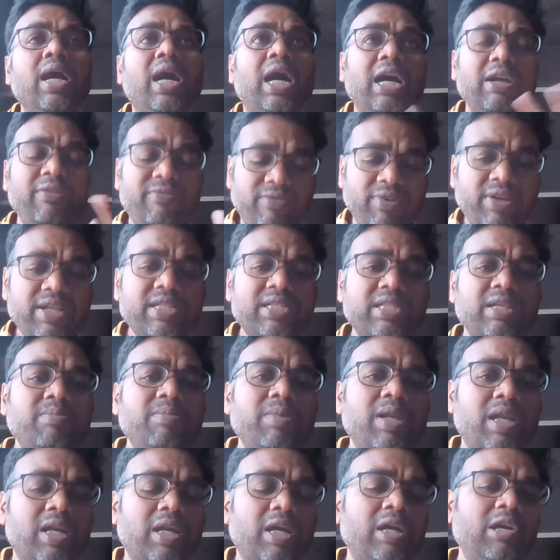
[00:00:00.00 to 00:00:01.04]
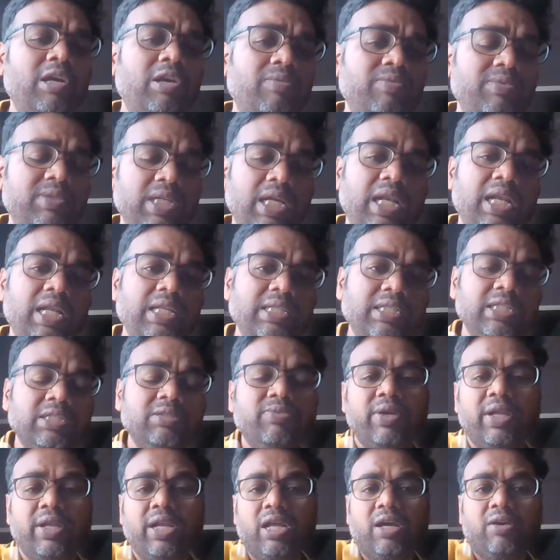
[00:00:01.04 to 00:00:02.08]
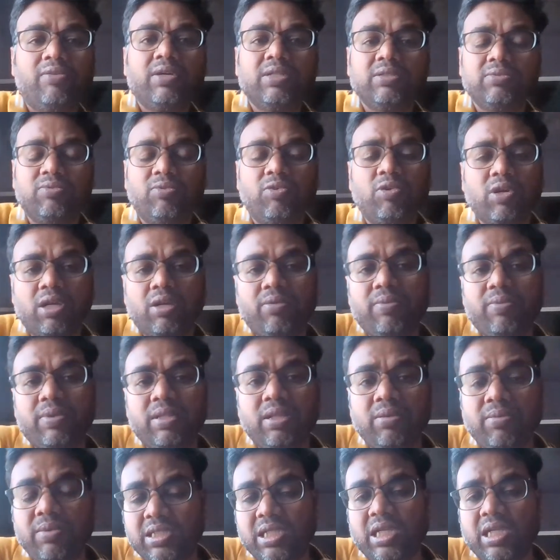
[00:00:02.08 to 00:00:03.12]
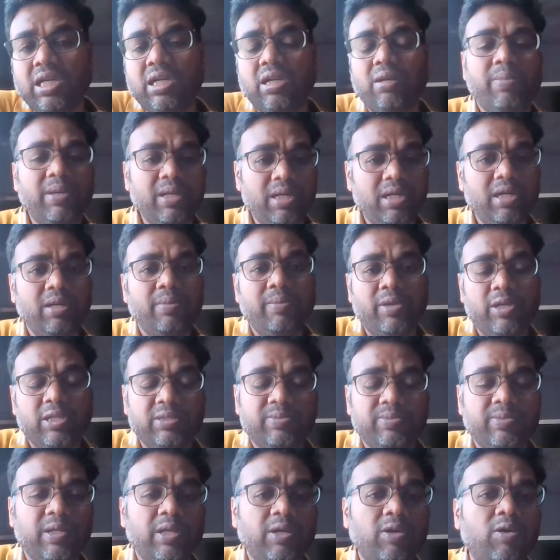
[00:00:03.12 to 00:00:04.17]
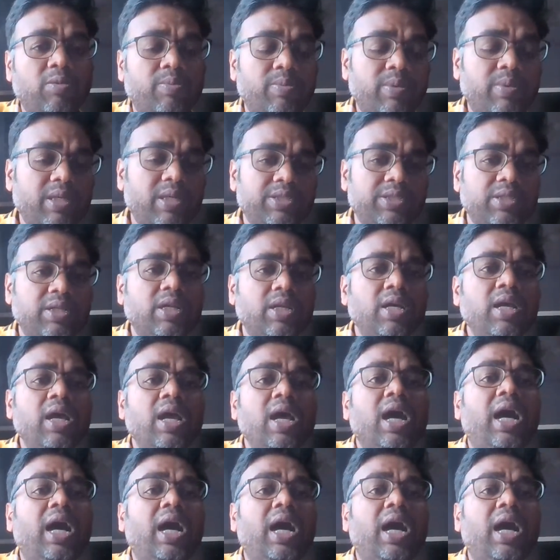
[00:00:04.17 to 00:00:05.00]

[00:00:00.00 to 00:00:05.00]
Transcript: I faced similar kind of challenges when I was working with the Visakhapatnam Municipal Corporation.